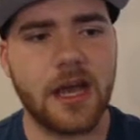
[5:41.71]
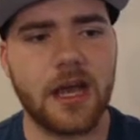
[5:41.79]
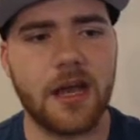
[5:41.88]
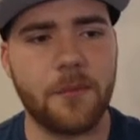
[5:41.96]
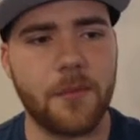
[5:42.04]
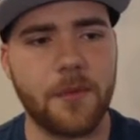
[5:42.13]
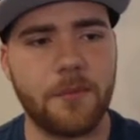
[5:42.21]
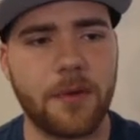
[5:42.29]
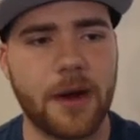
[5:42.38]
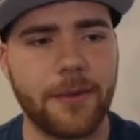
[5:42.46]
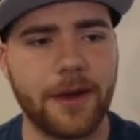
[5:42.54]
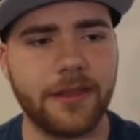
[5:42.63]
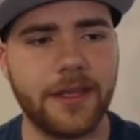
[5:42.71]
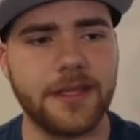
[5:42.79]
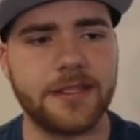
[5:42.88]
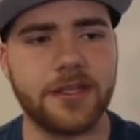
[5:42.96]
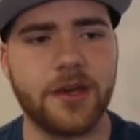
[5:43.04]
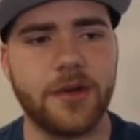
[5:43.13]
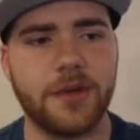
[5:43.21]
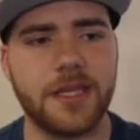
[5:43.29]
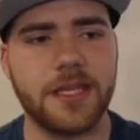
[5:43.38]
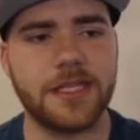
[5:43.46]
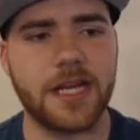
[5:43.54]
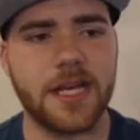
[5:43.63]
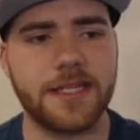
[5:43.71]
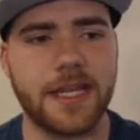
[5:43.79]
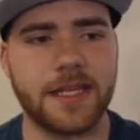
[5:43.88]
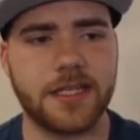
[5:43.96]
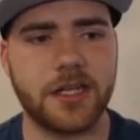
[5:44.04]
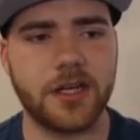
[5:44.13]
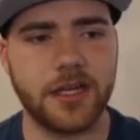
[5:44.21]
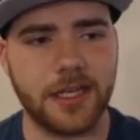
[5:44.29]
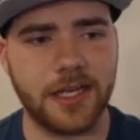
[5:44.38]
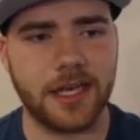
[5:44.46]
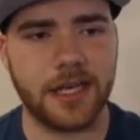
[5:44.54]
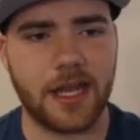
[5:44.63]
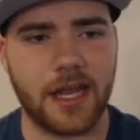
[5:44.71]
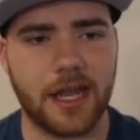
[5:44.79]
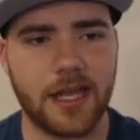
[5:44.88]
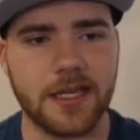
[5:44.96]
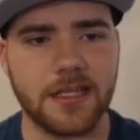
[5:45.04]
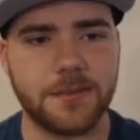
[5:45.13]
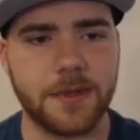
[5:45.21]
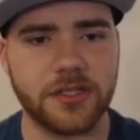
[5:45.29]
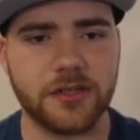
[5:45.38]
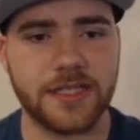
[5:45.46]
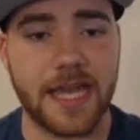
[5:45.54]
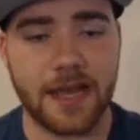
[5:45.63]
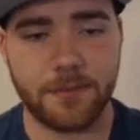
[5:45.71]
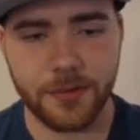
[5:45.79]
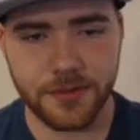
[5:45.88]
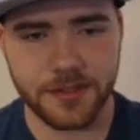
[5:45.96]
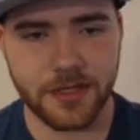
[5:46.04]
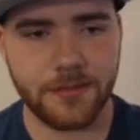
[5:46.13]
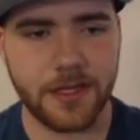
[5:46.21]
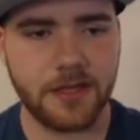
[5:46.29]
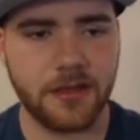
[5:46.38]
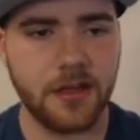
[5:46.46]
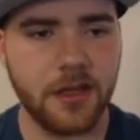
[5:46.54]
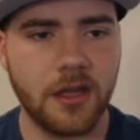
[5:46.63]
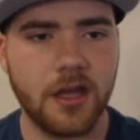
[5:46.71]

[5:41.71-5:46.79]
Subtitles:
Primarily so the Genesect couldn't get a special attack boost on me,